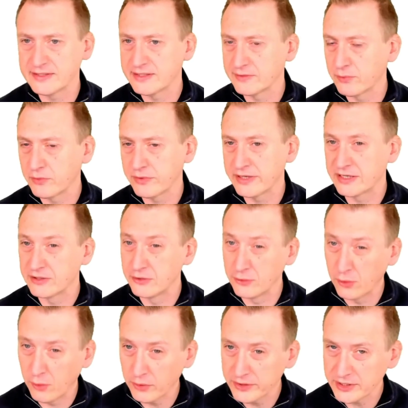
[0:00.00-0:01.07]
it will
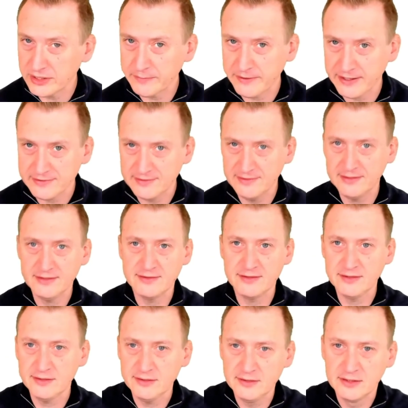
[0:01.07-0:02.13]
ignore the capacity
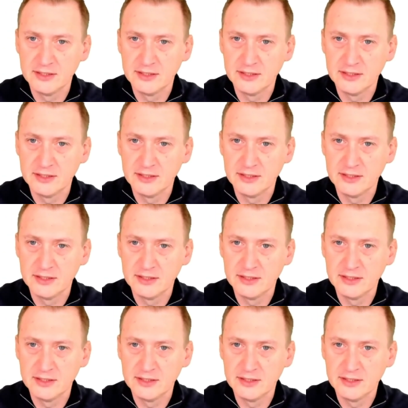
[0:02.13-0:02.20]
tier.